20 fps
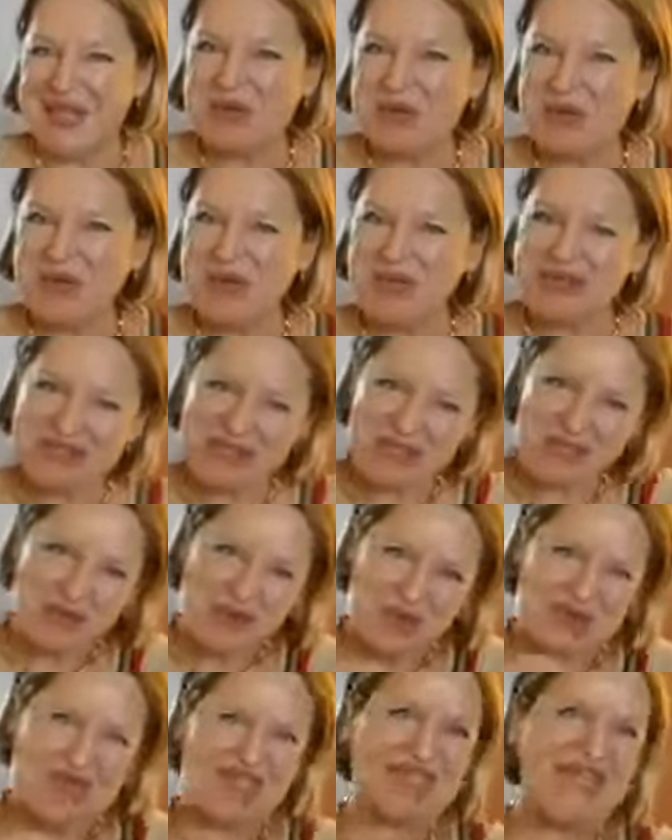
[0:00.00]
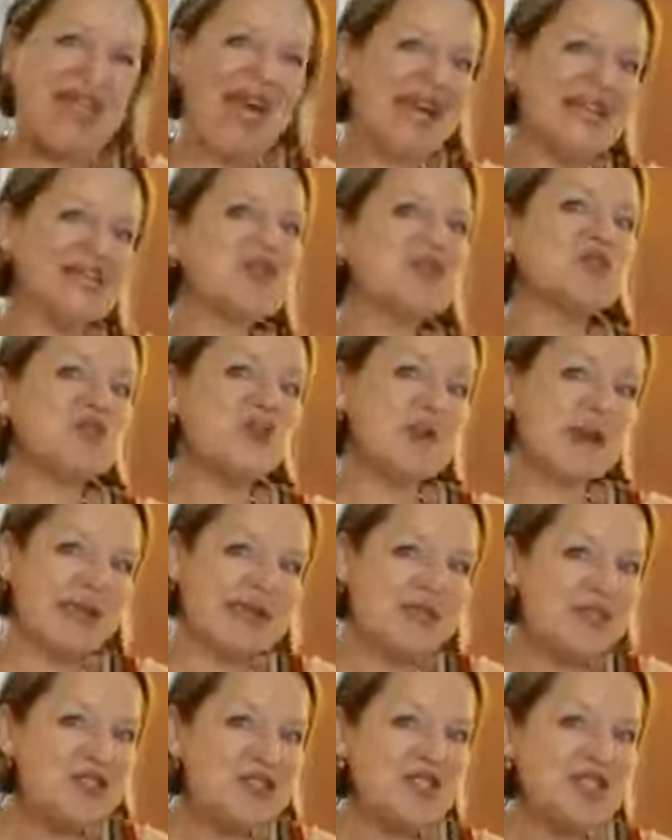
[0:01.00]
because it was that
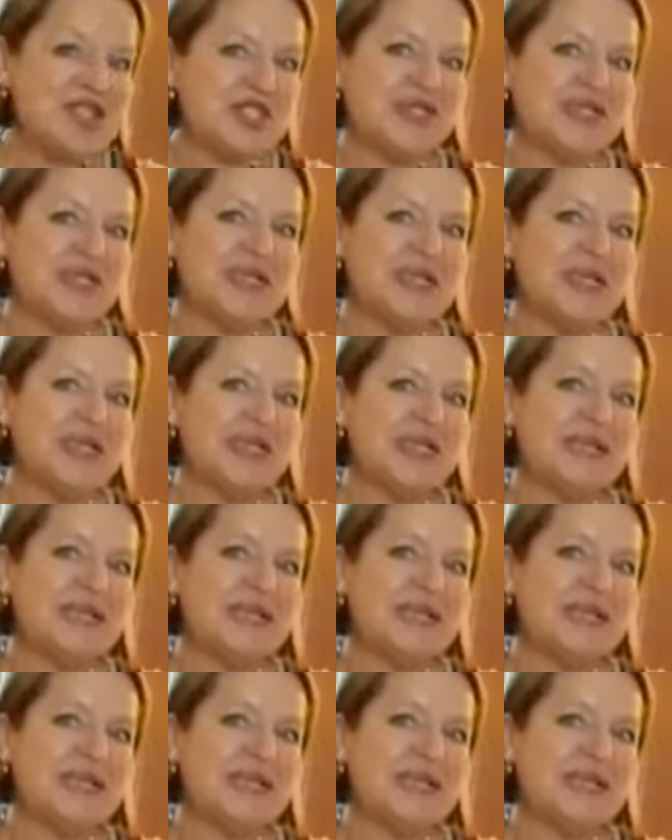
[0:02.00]
question